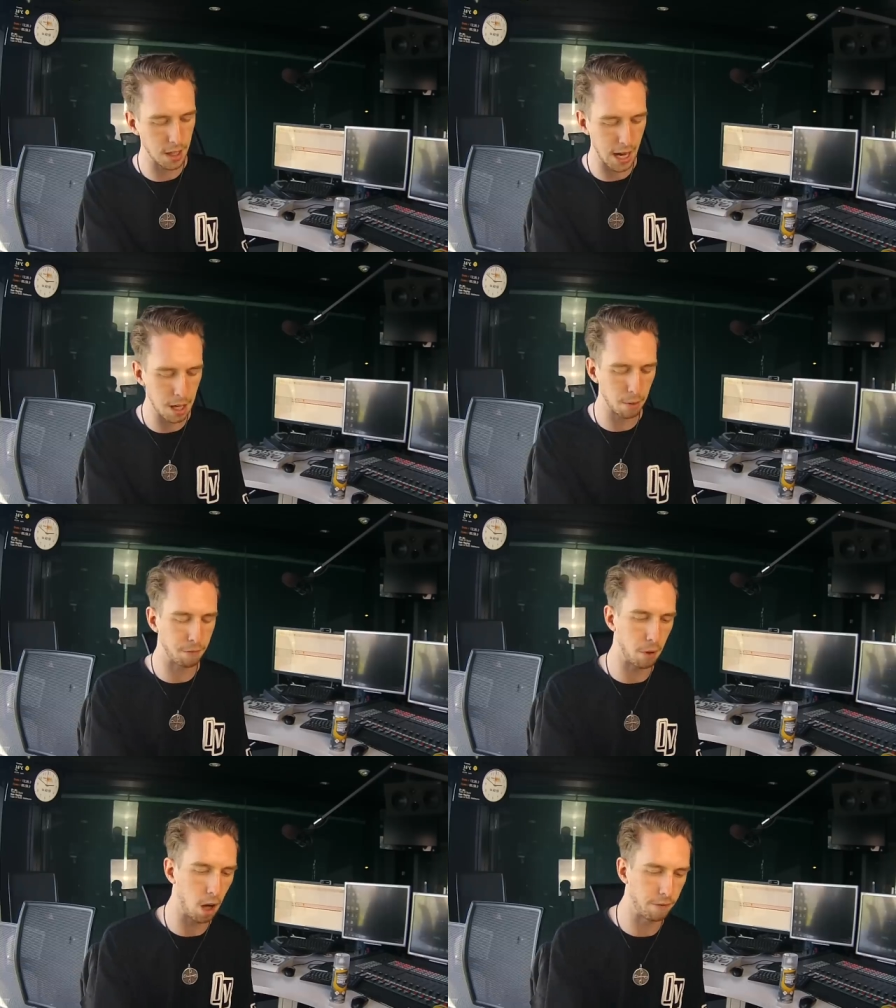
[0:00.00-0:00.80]
name
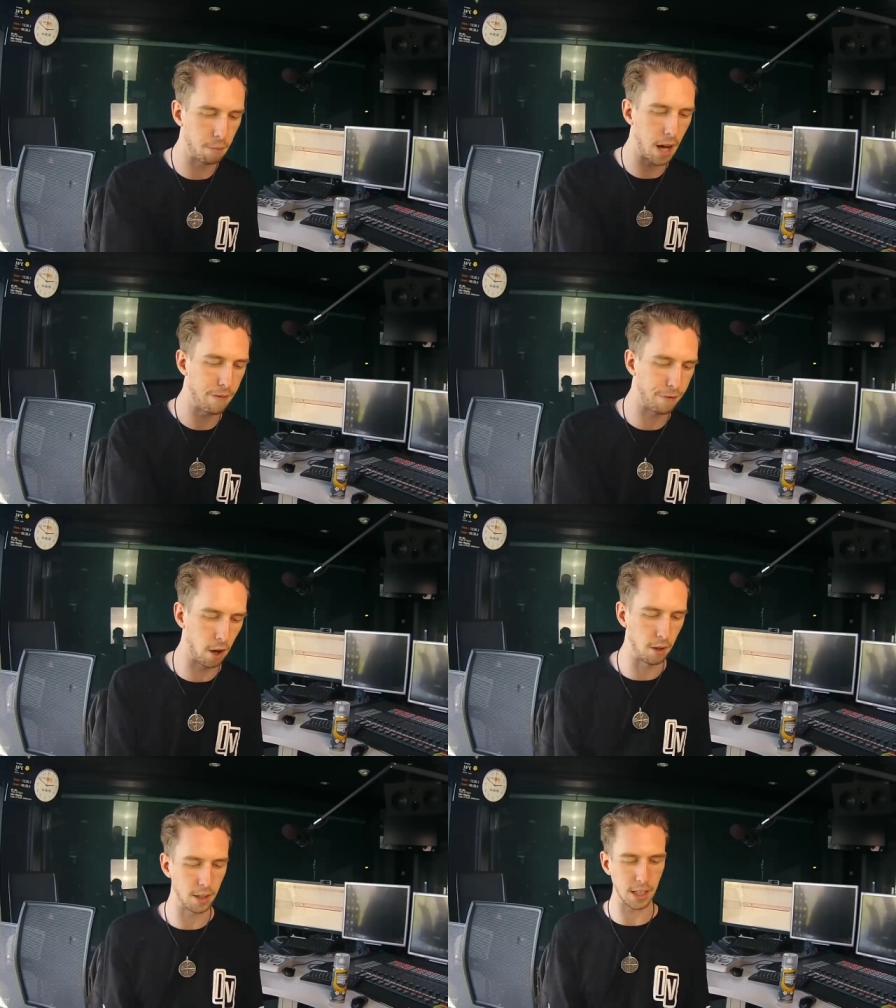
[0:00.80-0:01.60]
of, of my
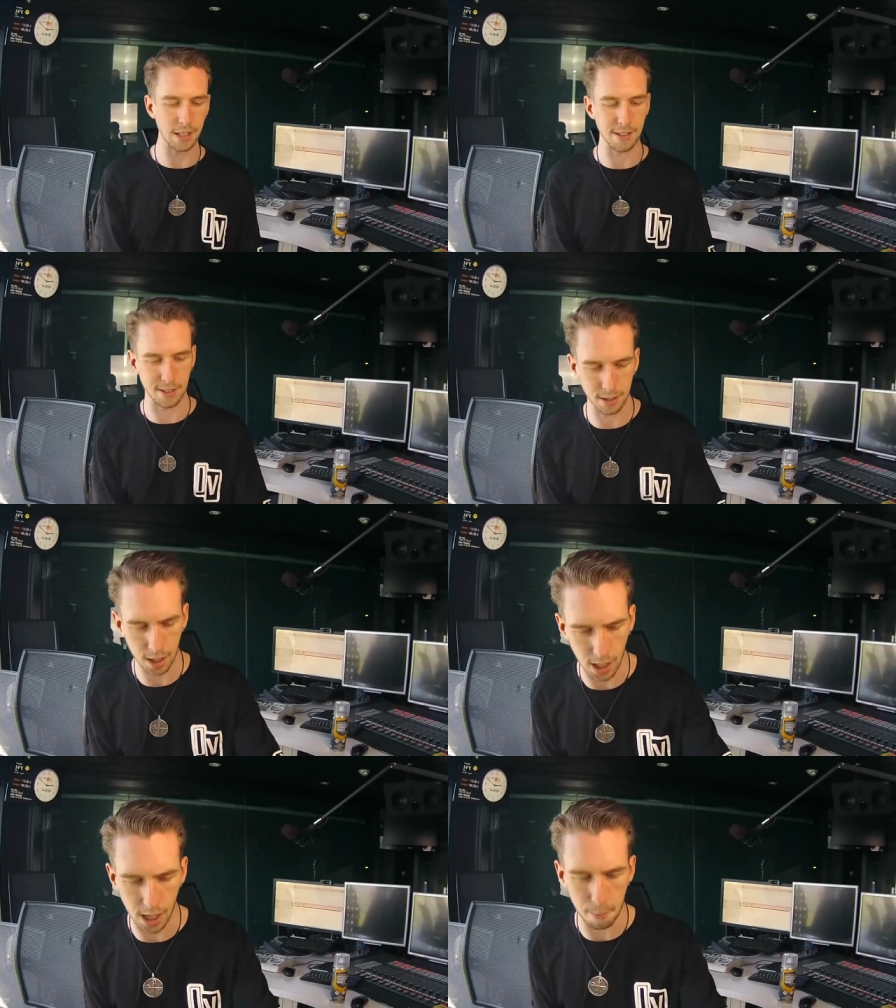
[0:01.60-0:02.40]
phone is
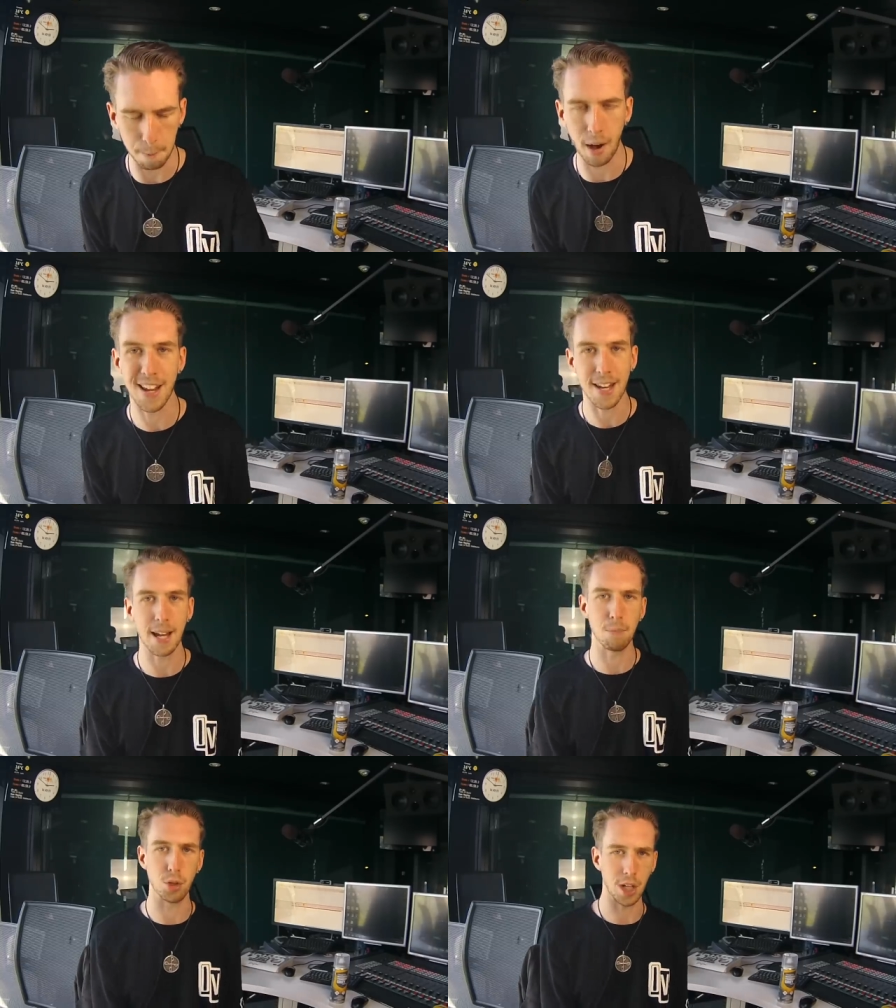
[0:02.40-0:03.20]
uh, My
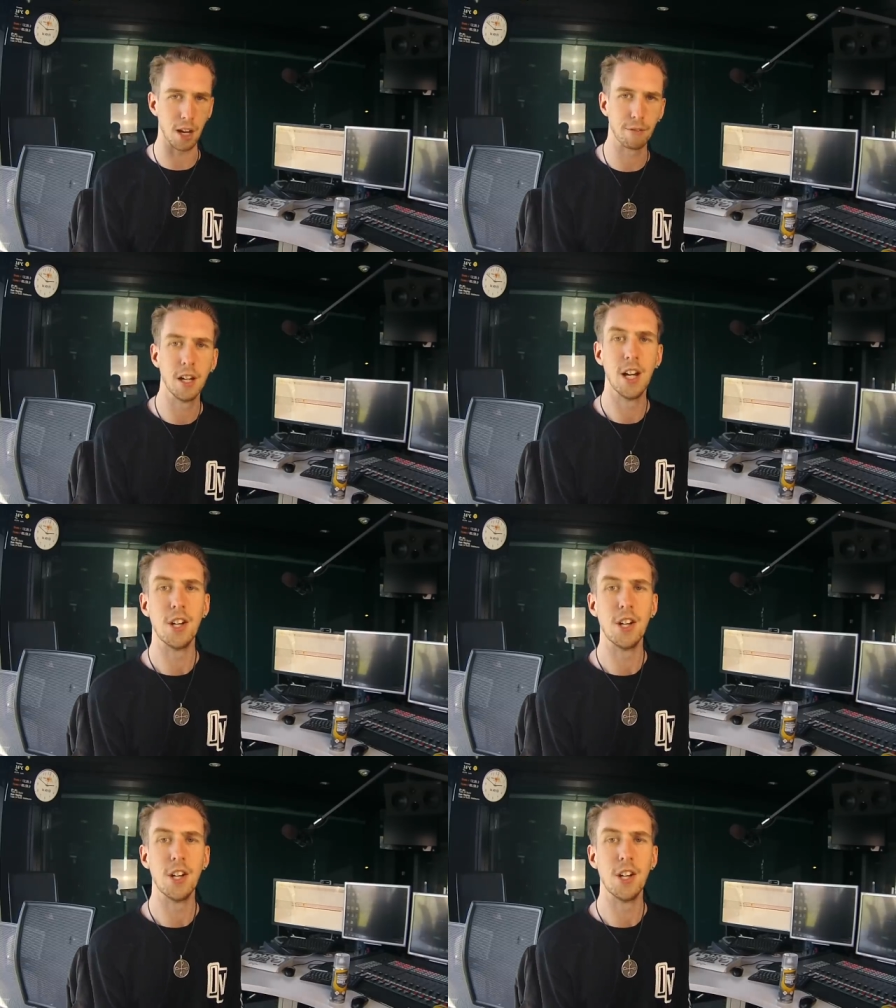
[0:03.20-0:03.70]
Name Jeff.